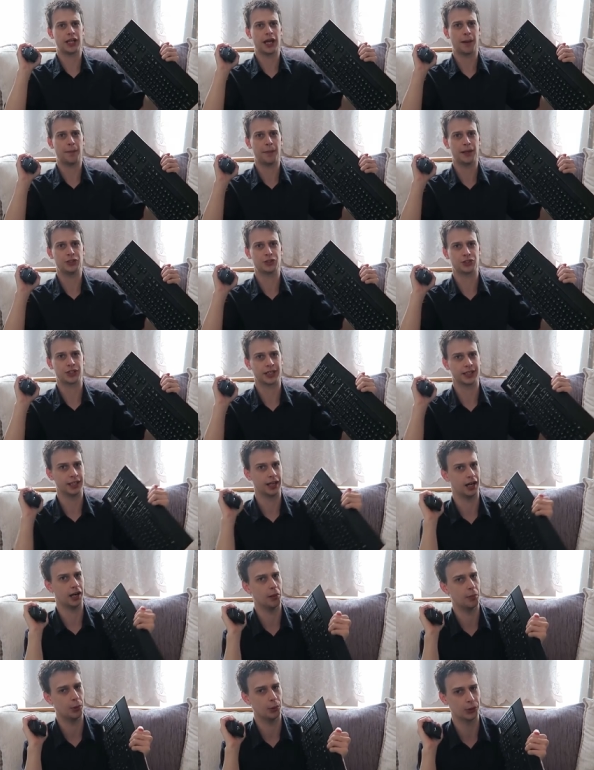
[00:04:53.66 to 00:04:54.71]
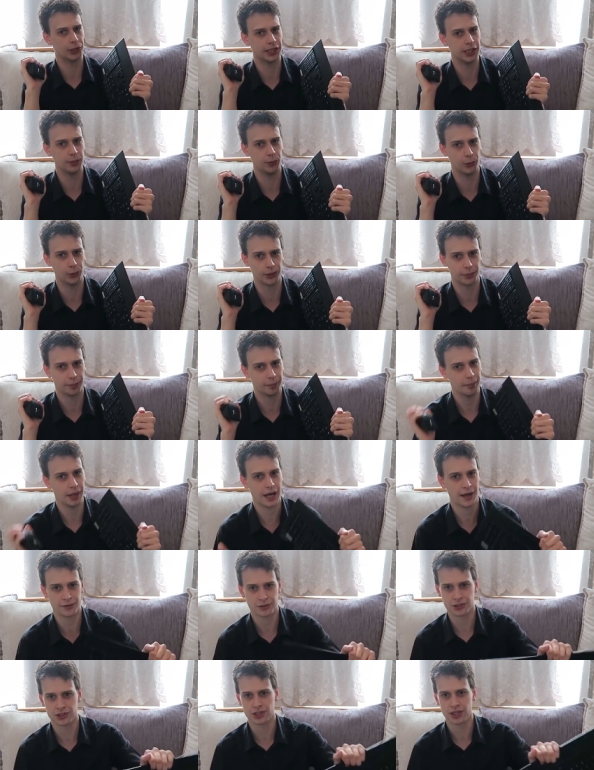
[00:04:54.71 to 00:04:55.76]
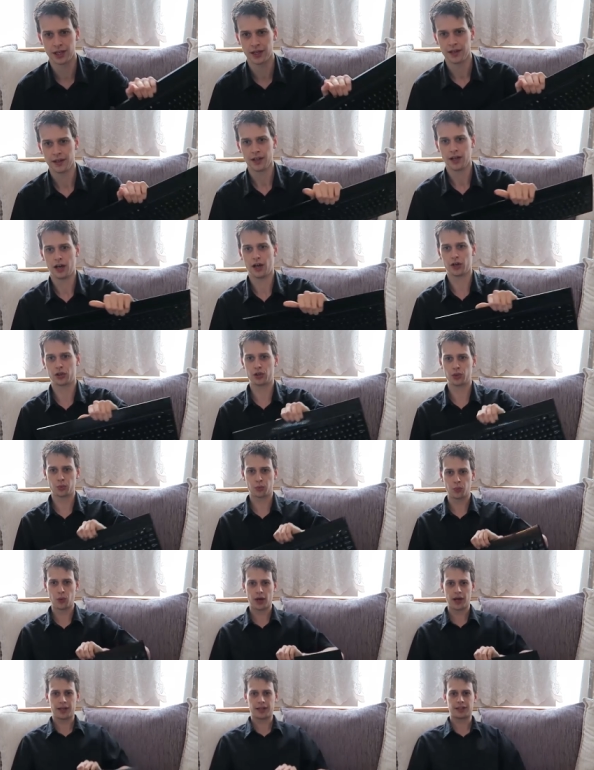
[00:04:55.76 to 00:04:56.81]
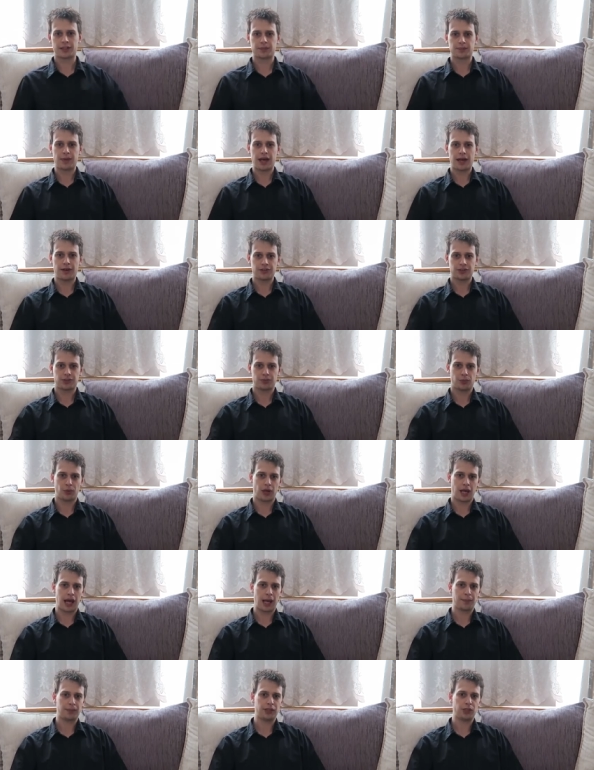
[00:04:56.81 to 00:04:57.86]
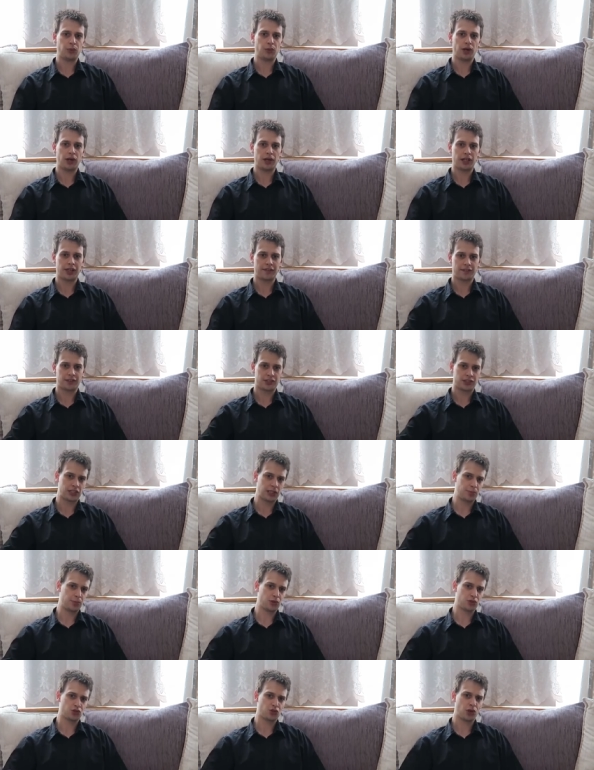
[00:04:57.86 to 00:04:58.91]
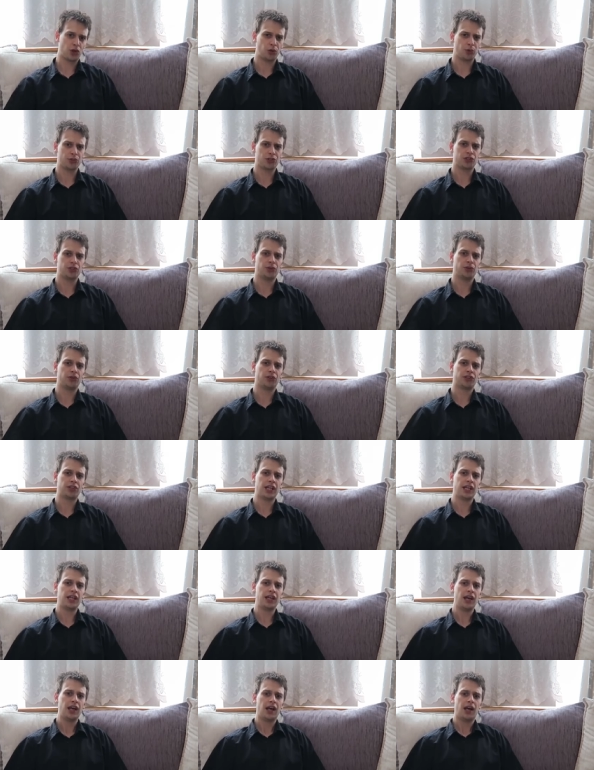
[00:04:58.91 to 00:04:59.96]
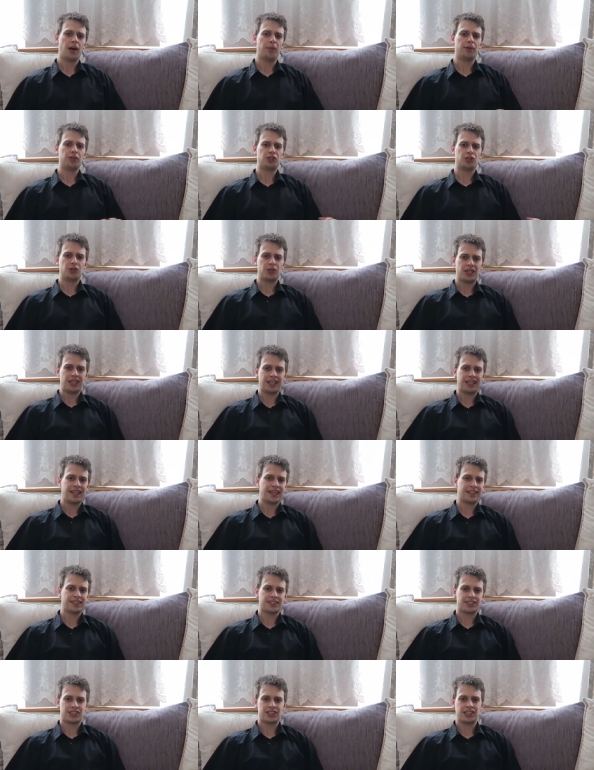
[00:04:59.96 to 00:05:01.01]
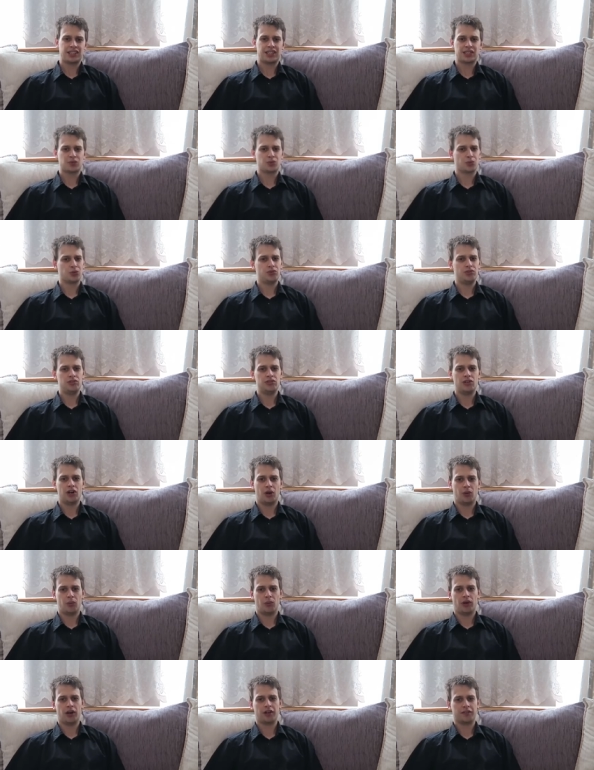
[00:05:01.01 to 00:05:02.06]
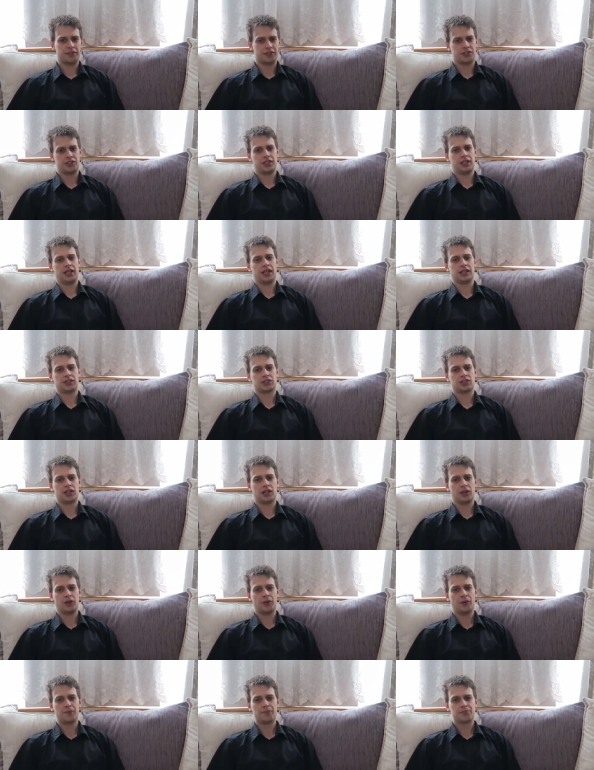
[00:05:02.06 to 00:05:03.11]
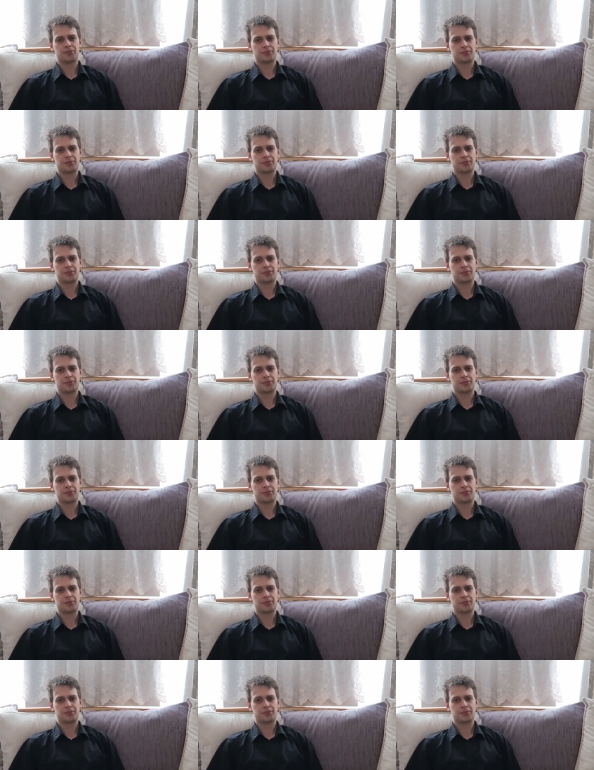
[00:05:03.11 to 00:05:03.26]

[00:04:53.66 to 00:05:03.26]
without mentioning the humble keyboard and mouse. A good wireless mouse will happily work if the Steam controller is not your thing, but due to the latency this will not work for CSGO.